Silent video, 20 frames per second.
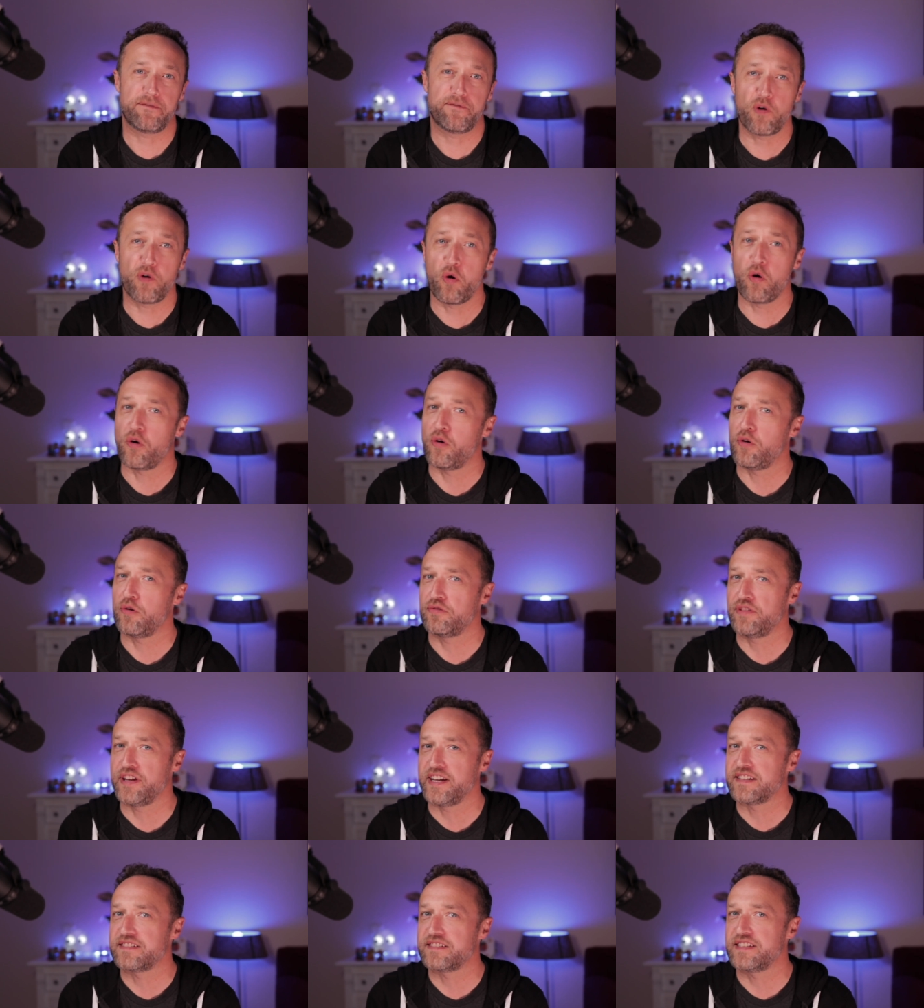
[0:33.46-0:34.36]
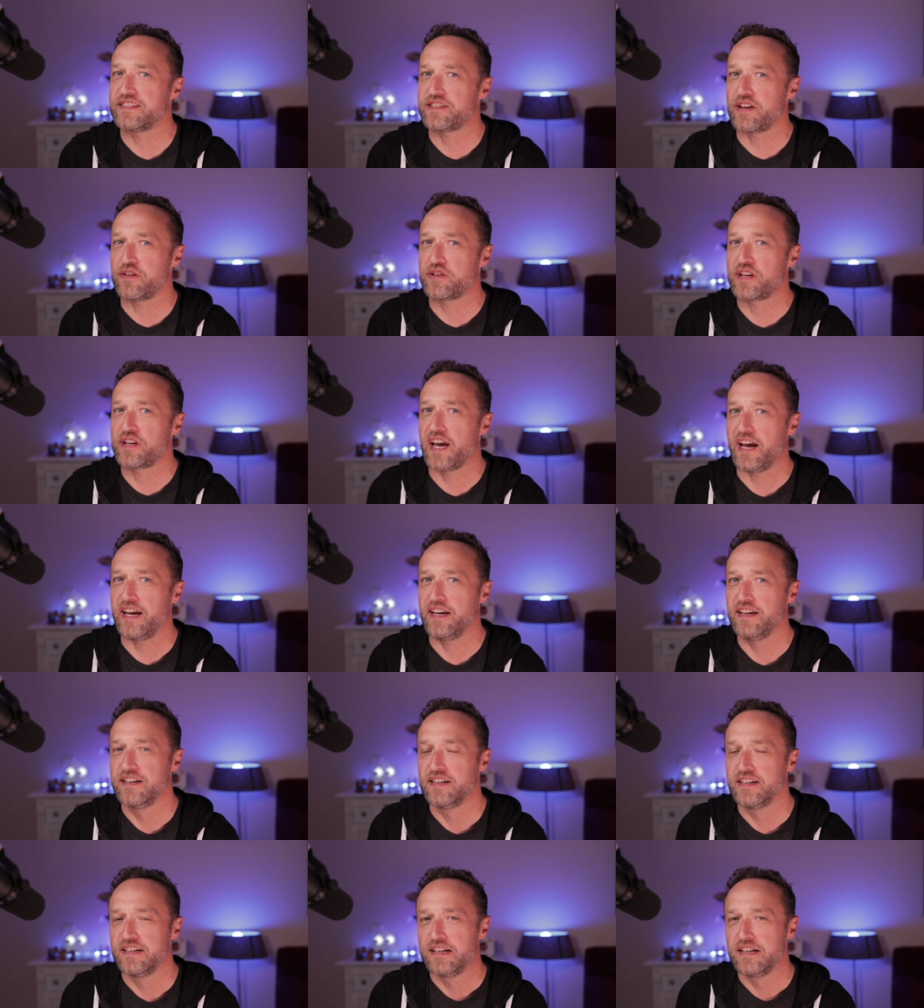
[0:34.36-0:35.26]
4 thinks it's okay.
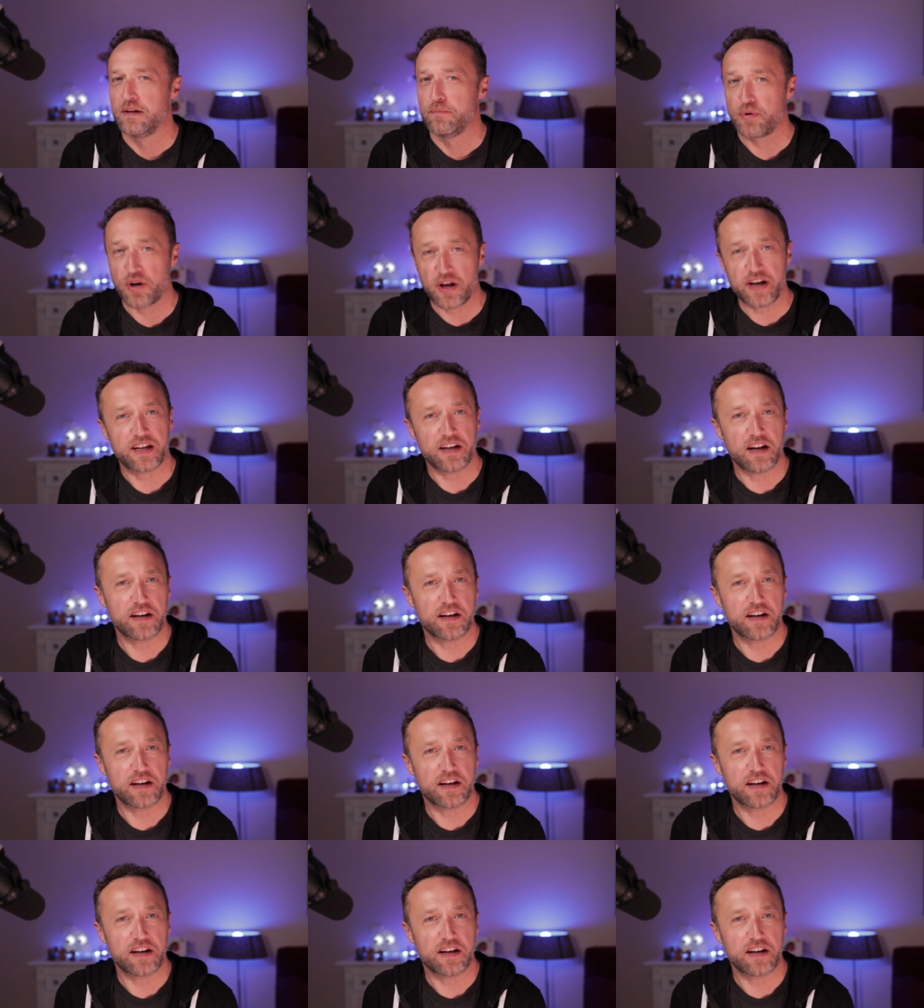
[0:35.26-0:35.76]
But I can